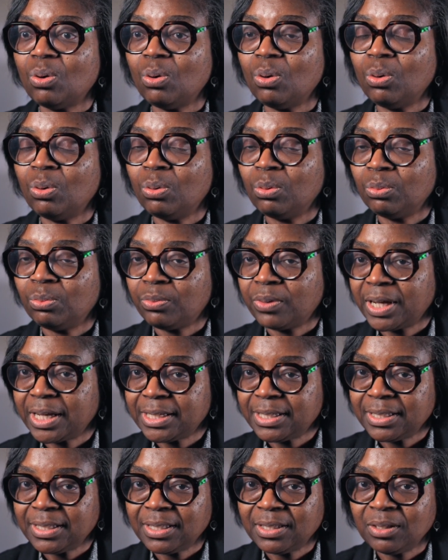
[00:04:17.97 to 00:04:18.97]

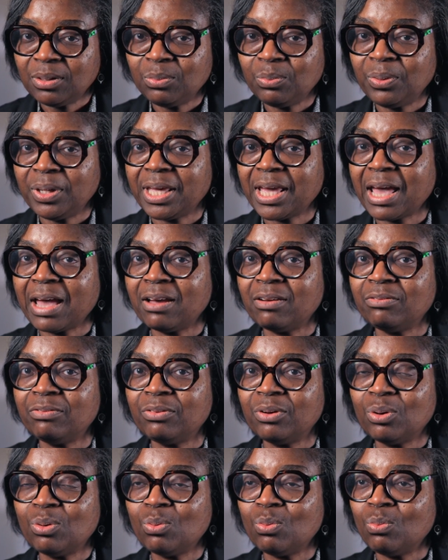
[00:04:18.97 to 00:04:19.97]
Already, we have
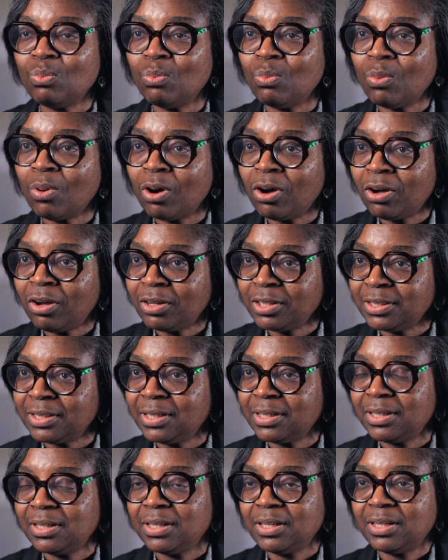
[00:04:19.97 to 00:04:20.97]
one
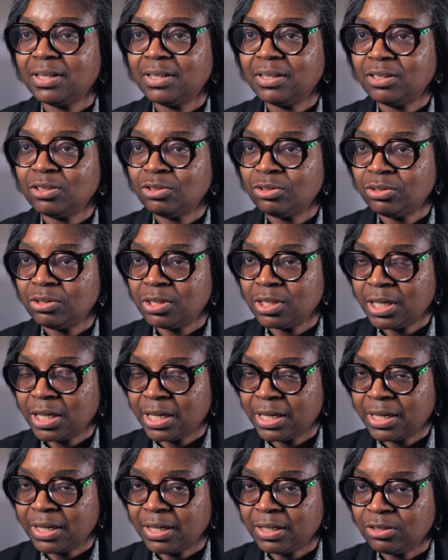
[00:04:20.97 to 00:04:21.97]

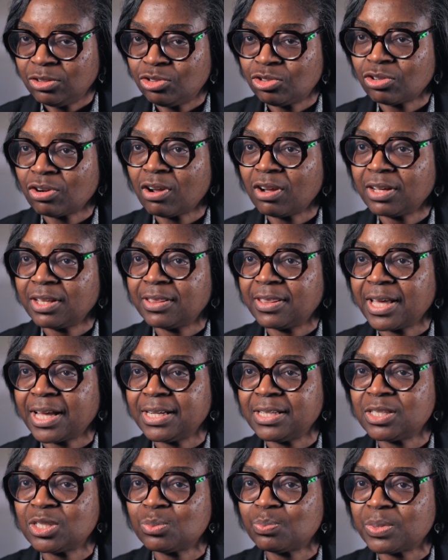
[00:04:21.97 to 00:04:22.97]
drug that
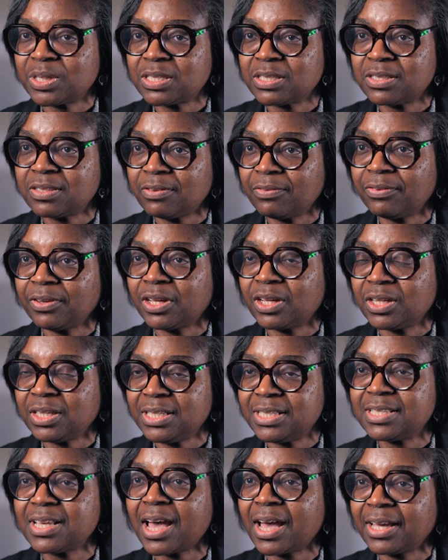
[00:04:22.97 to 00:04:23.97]
is
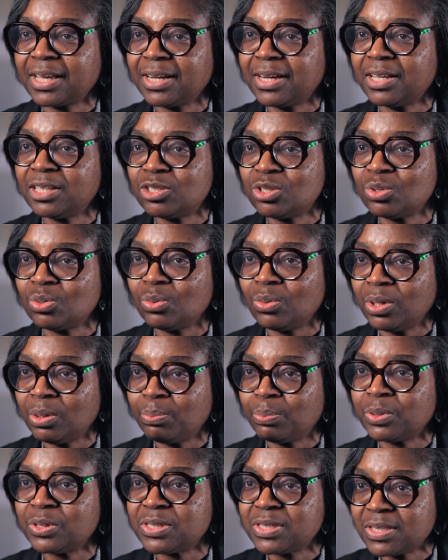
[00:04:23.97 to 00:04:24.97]
specifically targeted to a
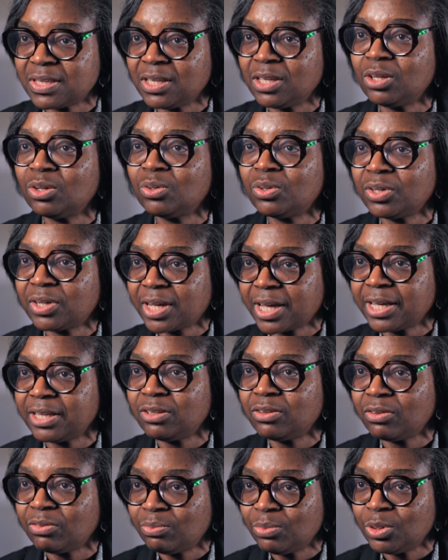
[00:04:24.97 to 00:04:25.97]
particular
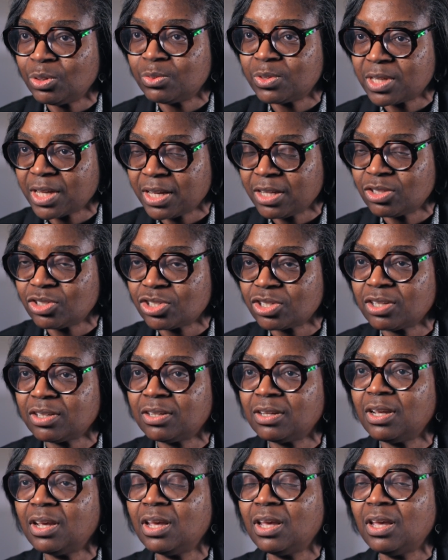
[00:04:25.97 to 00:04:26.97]
kind of
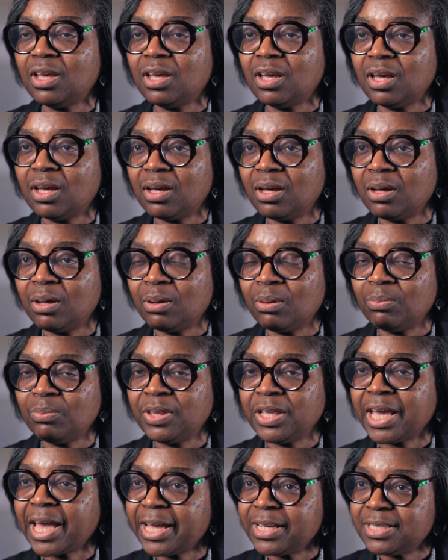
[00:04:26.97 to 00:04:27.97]
mutation,
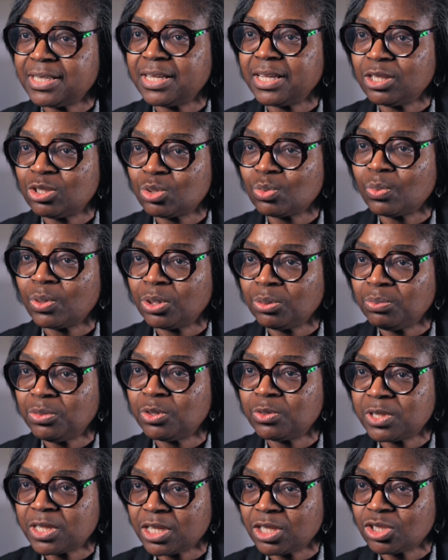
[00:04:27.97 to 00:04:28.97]
the IDH1
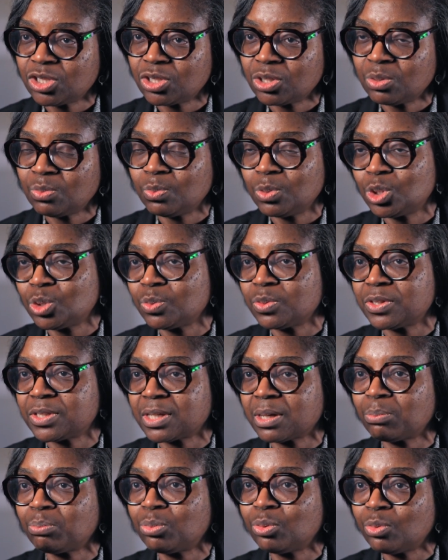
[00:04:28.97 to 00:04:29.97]
mutation, which was
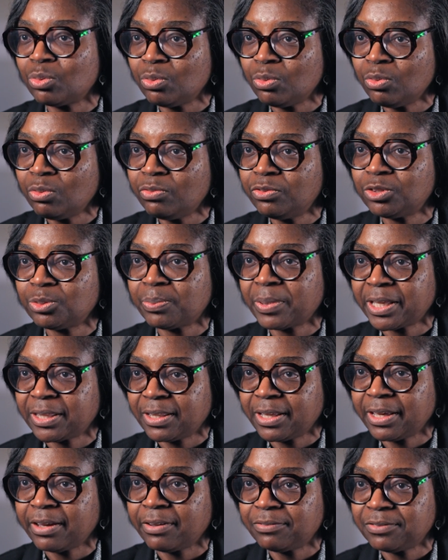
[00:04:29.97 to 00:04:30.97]
approved by
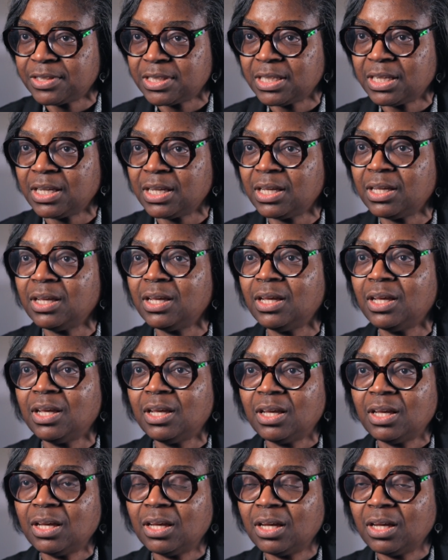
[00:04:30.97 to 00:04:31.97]
the FDA
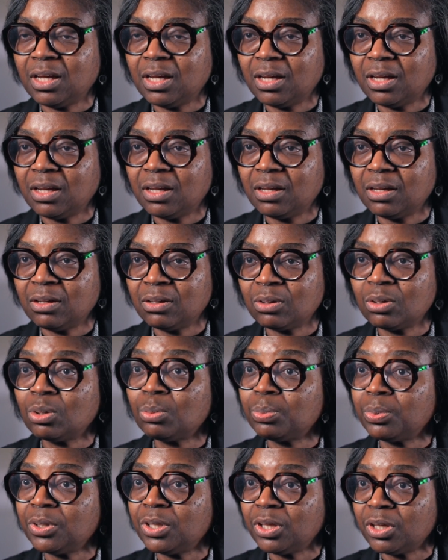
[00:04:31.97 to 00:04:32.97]
a
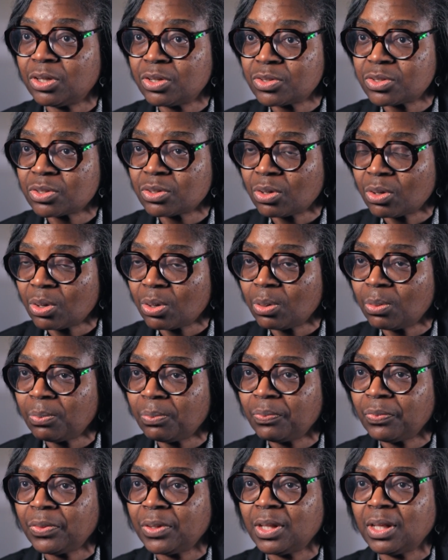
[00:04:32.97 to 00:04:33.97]
couple years ago.
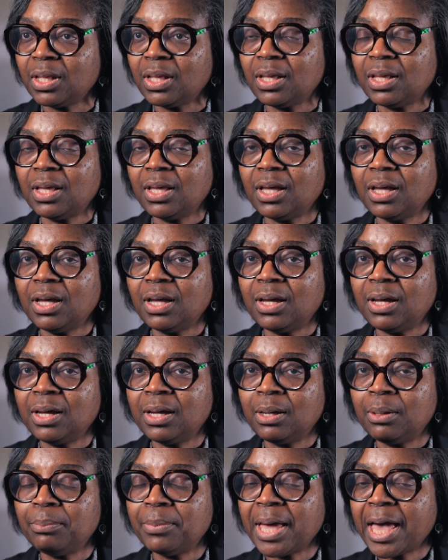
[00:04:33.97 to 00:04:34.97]

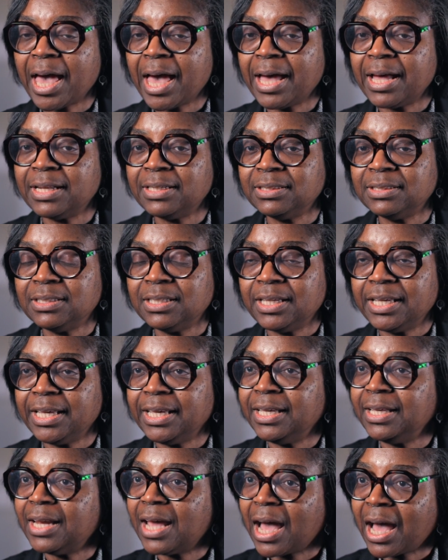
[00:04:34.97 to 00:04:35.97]
And
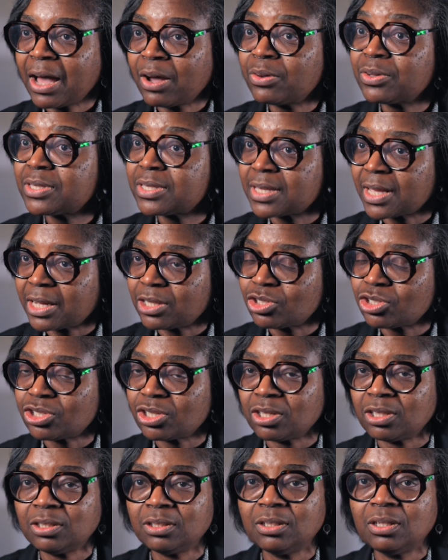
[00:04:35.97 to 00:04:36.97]
in our
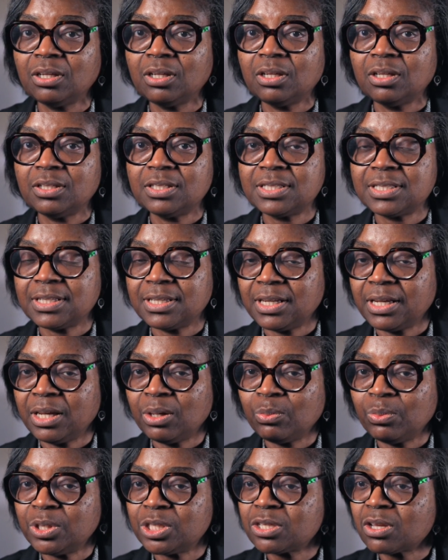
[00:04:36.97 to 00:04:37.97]
session today,
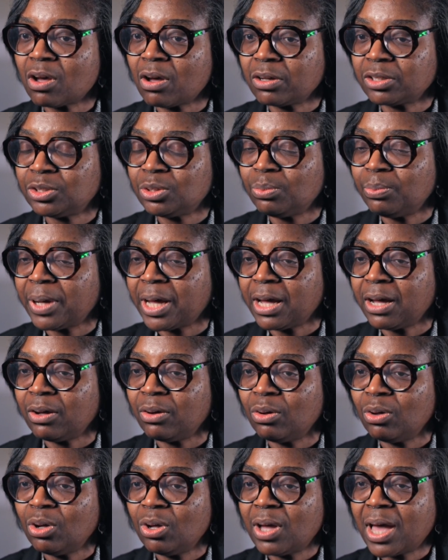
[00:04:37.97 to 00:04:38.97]
we talked
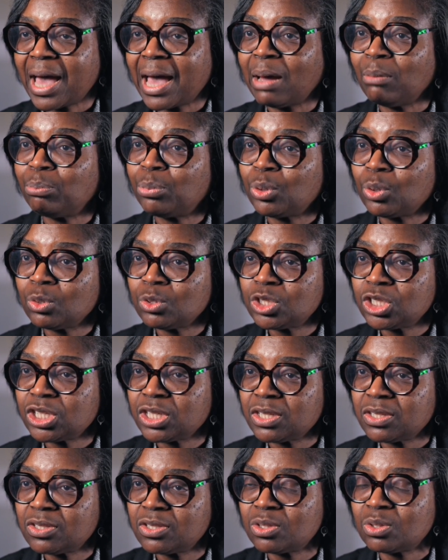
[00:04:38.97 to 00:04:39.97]
about
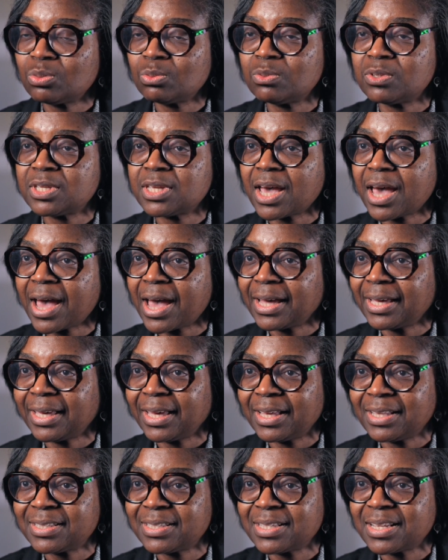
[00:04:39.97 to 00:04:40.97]
approaches to
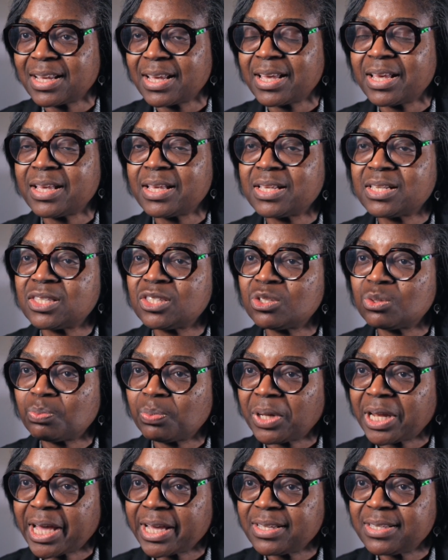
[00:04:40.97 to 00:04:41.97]
target
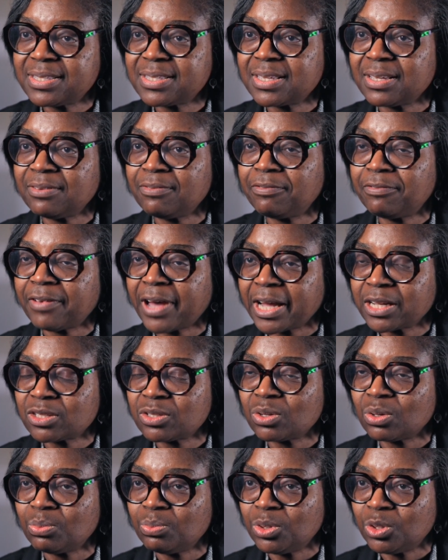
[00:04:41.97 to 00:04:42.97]
splicing
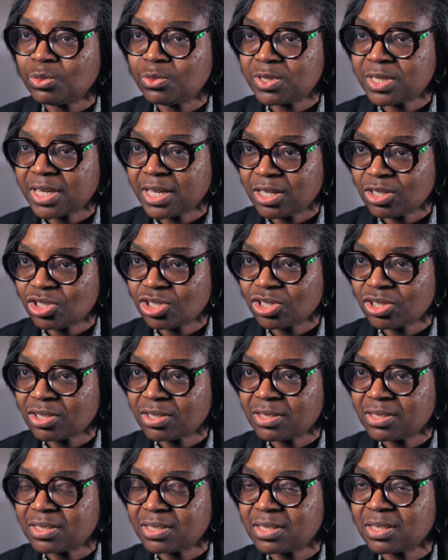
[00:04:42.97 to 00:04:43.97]
factor
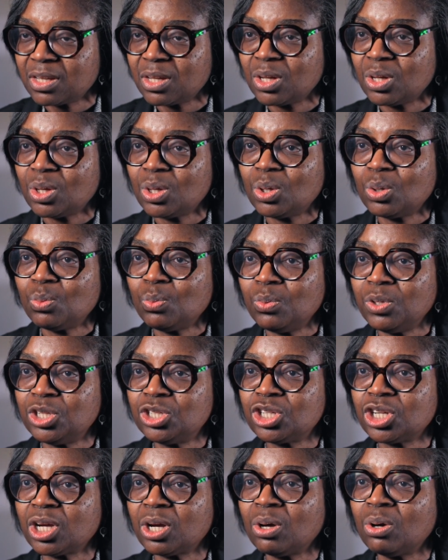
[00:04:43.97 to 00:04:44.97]
mutations,
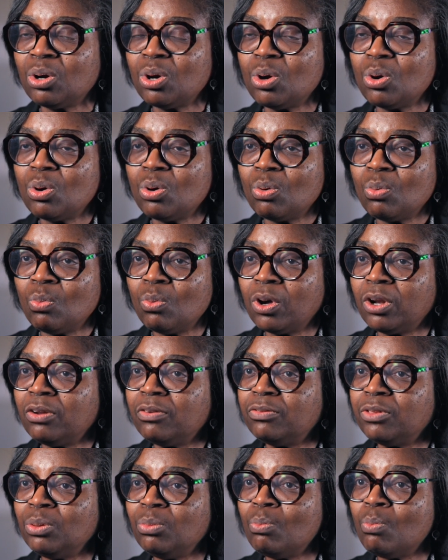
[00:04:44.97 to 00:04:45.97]
which are one
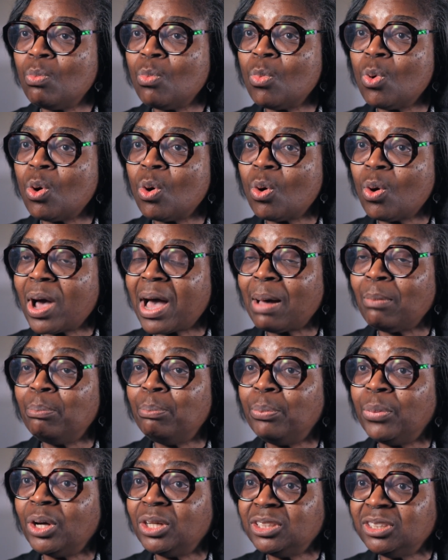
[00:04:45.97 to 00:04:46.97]
of the more
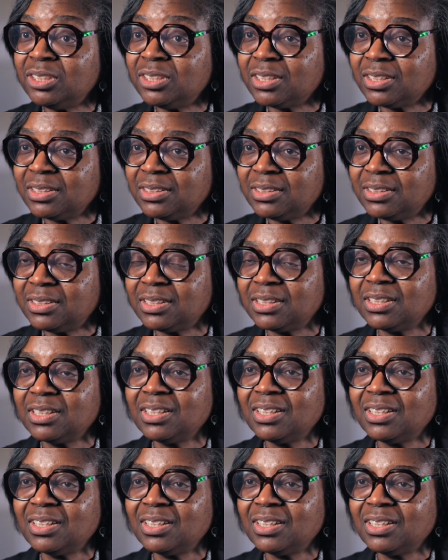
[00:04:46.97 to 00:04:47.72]
abundant